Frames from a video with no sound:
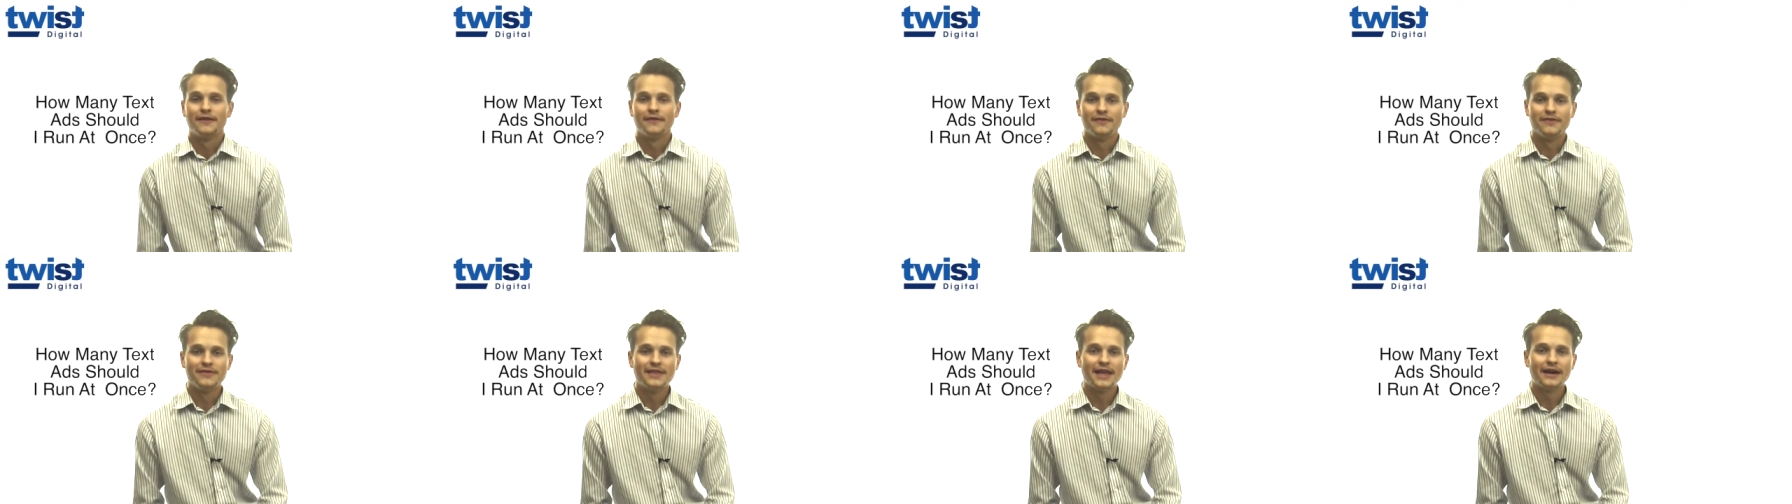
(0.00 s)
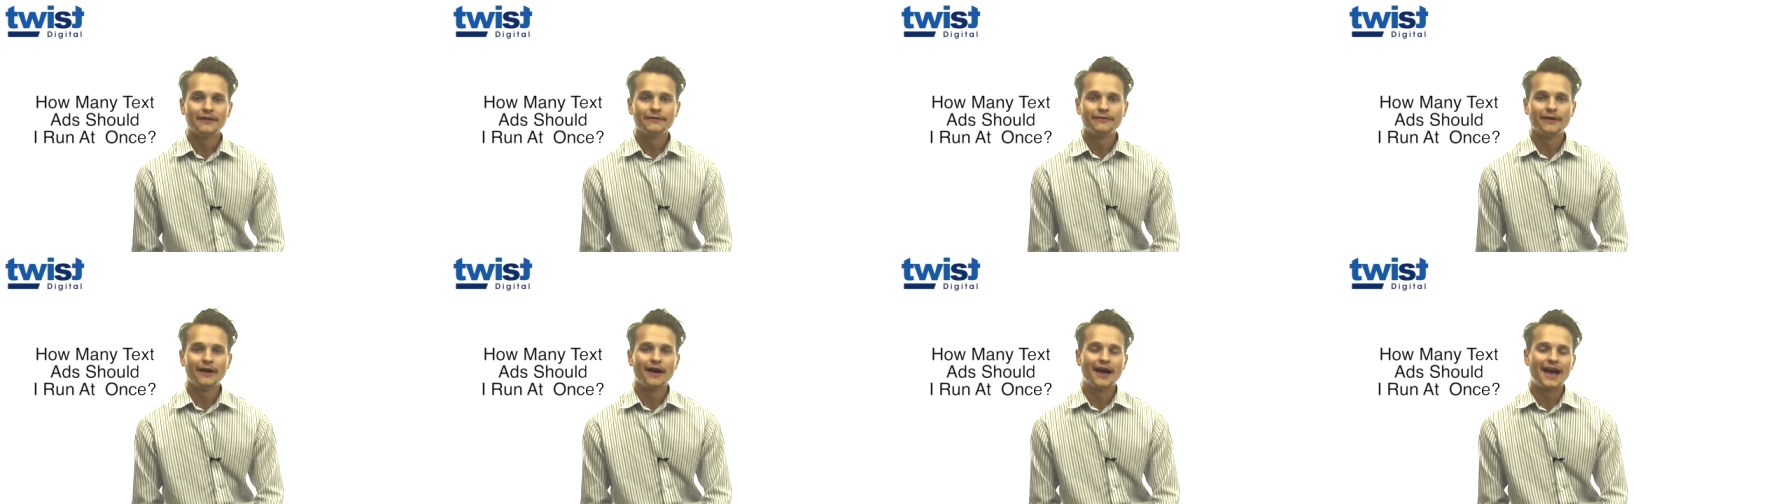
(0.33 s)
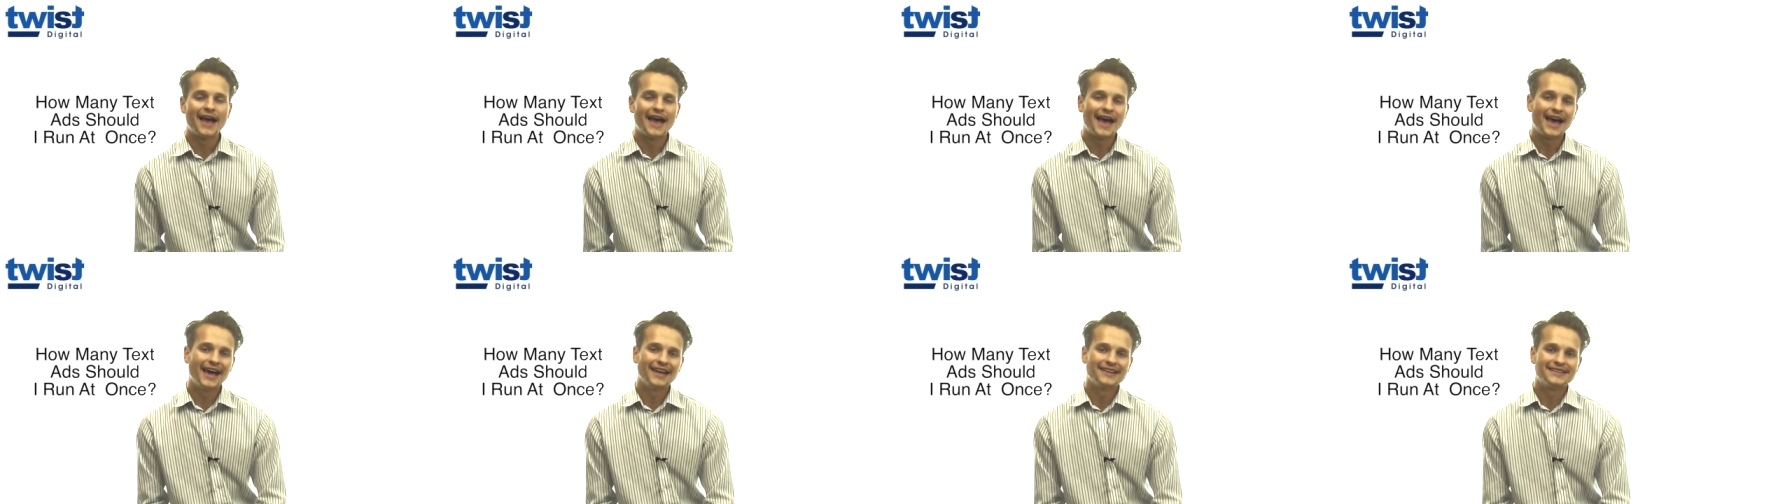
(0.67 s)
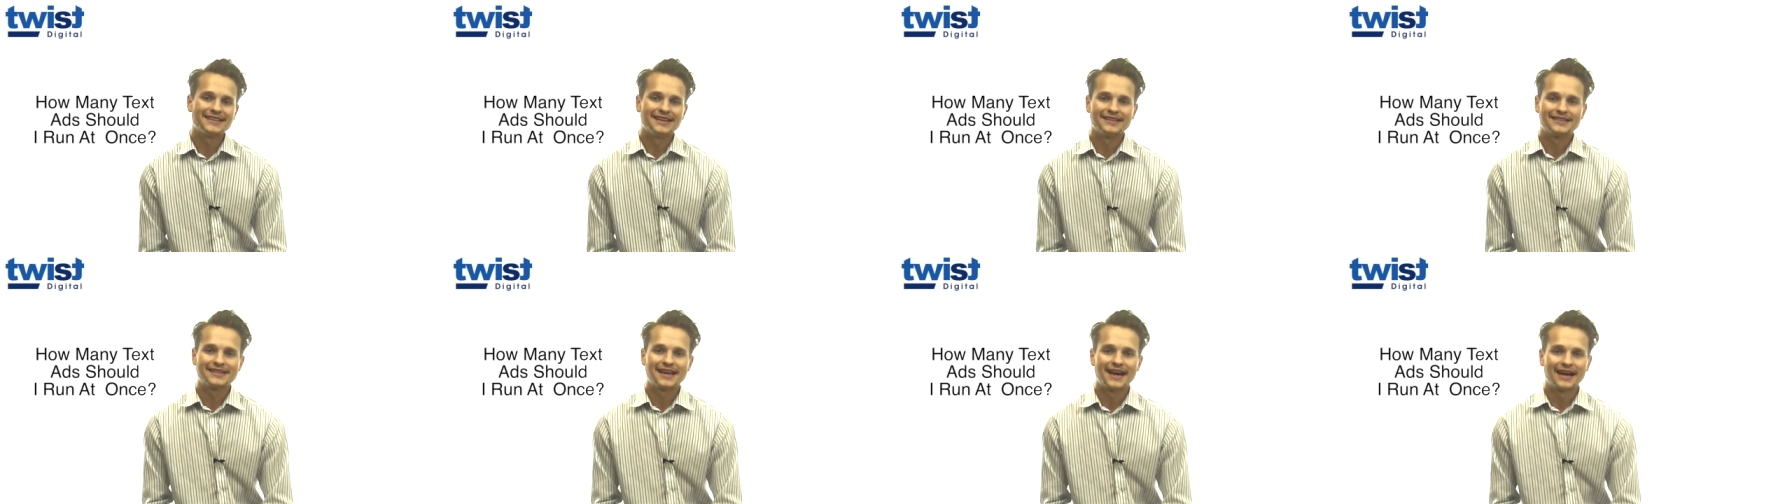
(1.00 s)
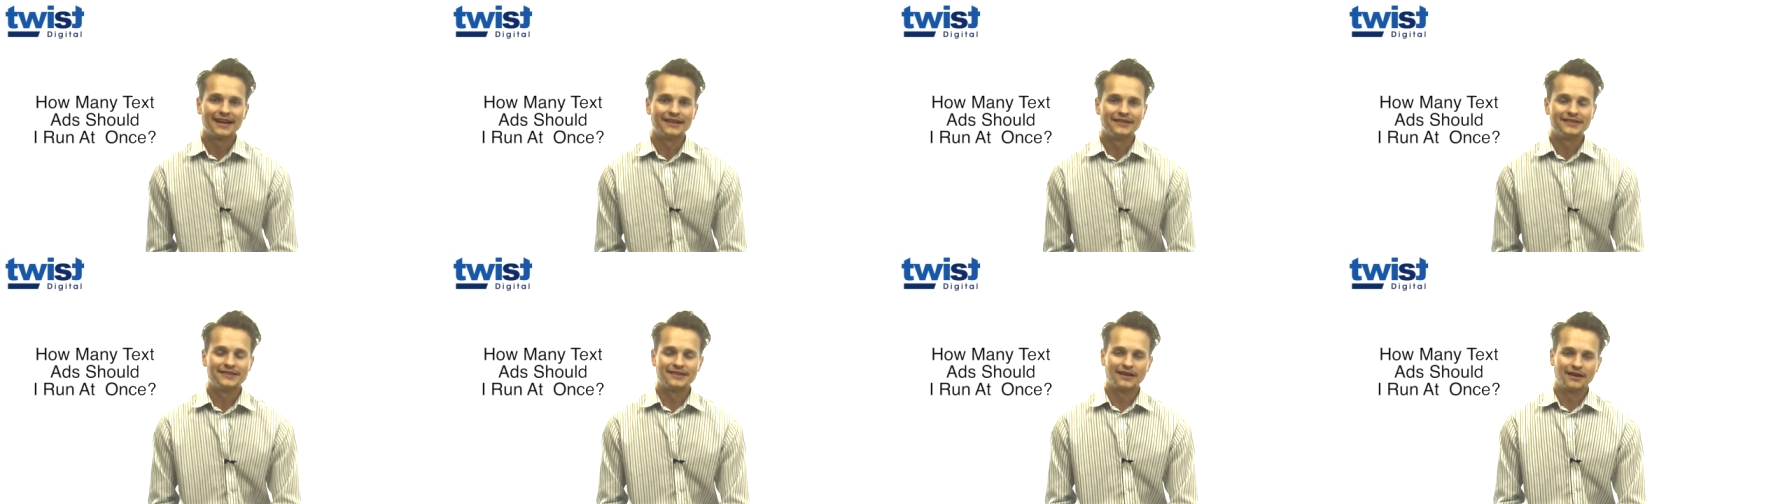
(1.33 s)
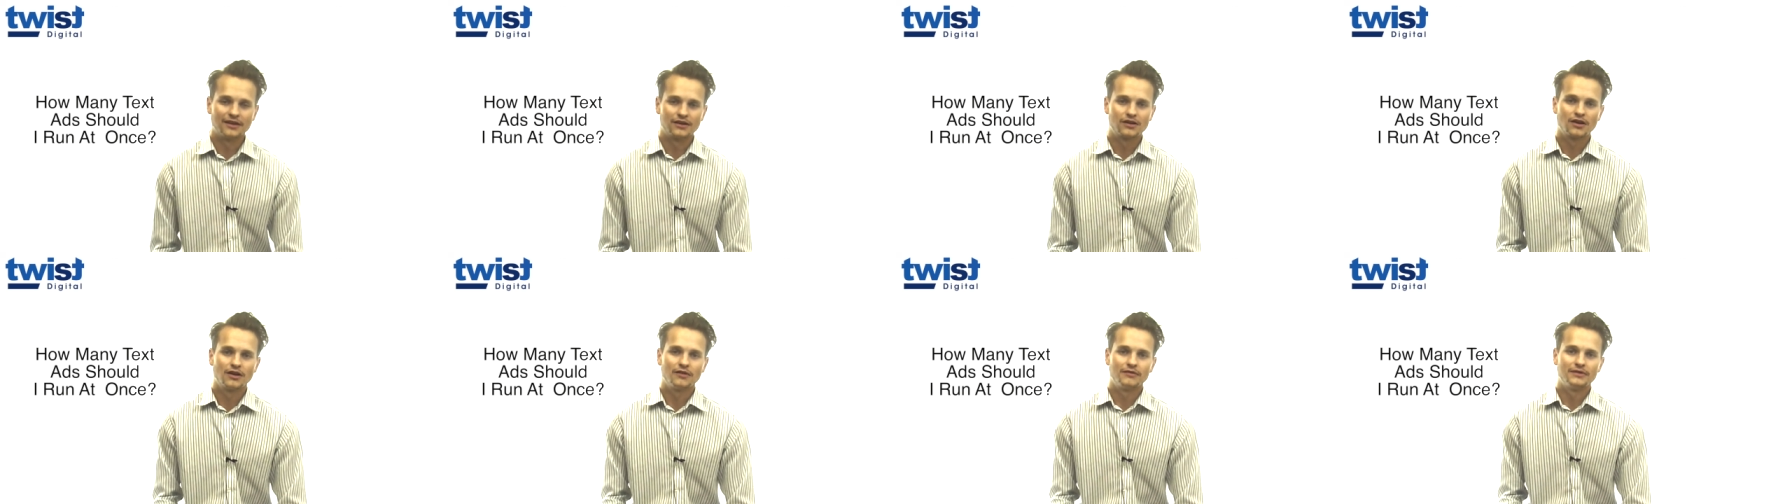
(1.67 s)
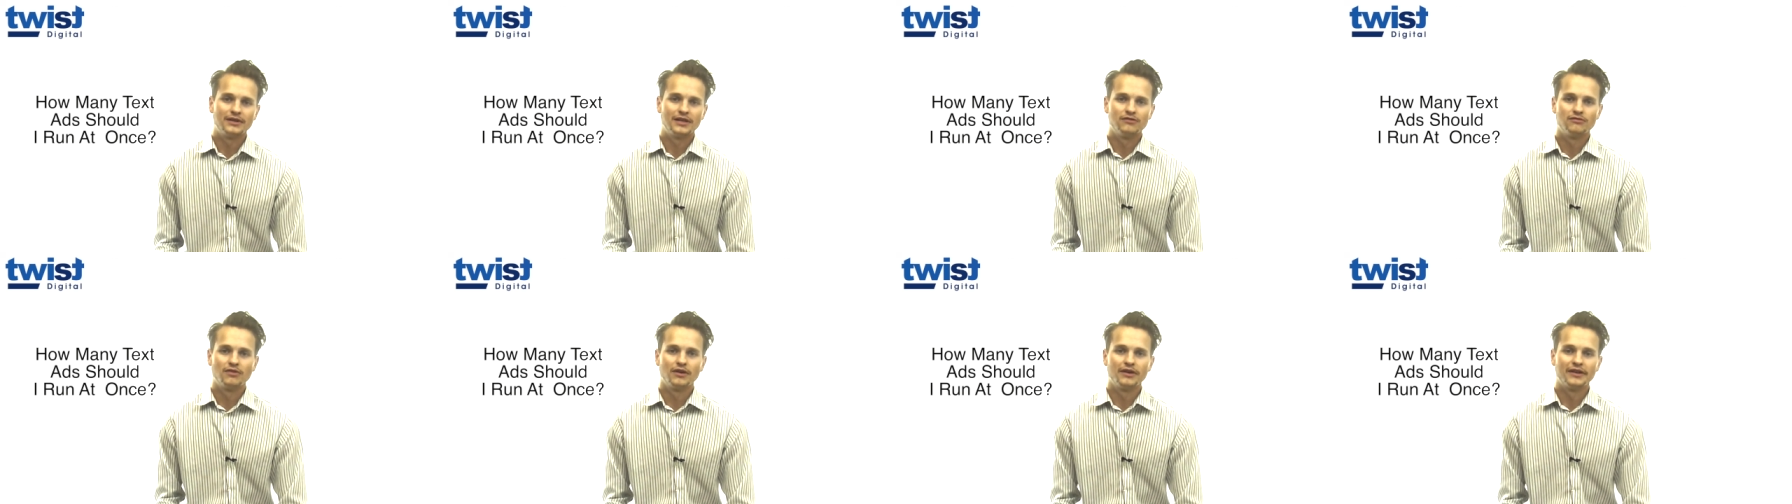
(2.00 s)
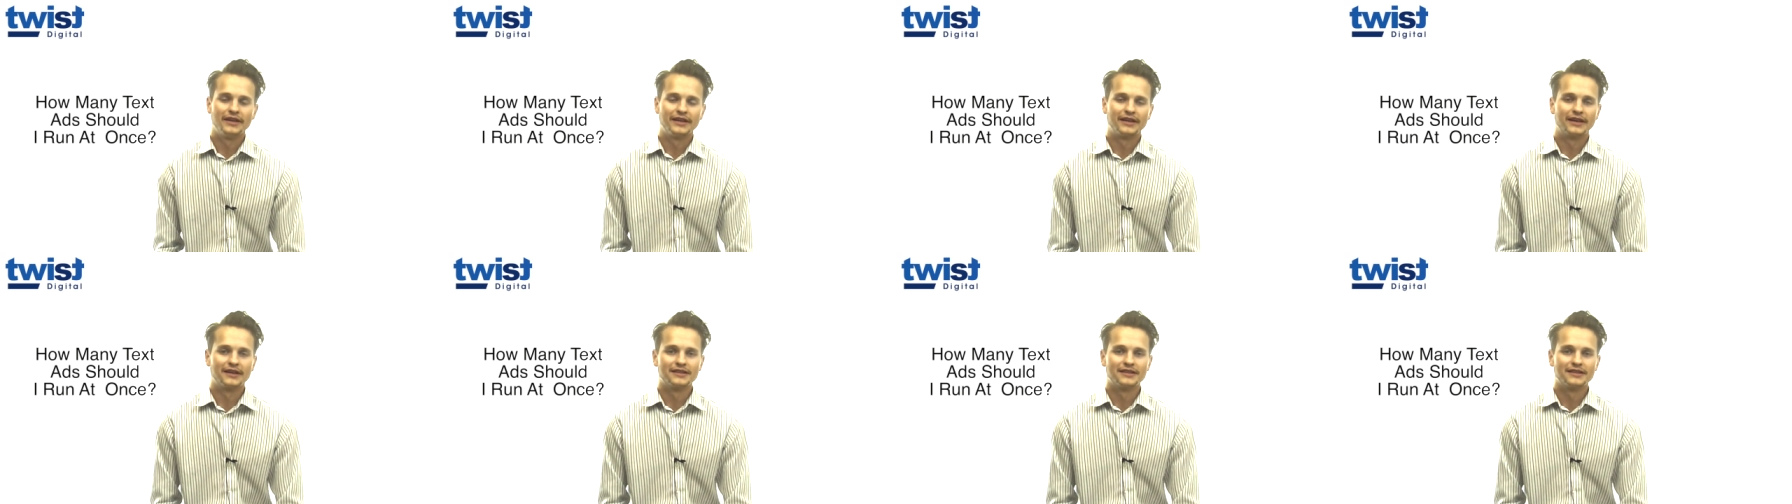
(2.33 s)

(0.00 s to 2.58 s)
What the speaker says: Never edit ads that are currently running,